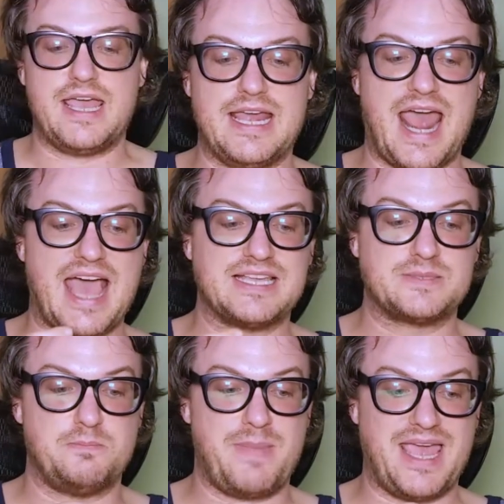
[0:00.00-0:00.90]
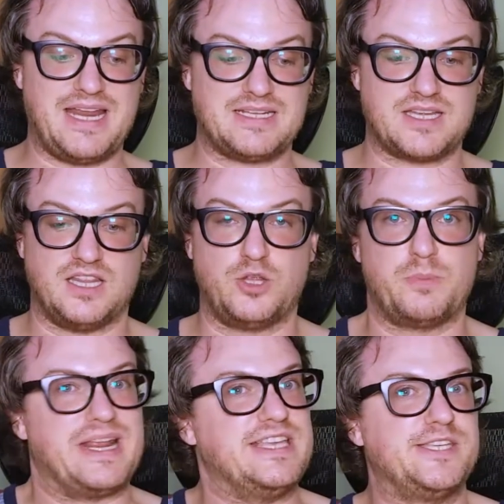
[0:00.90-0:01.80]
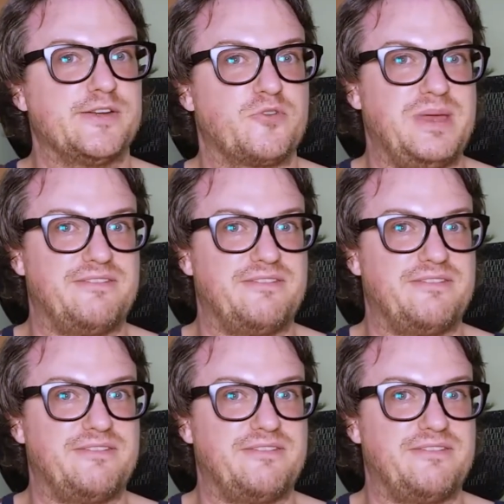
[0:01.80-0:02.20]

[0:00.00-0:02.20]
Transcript: has made it a little bit easier for me to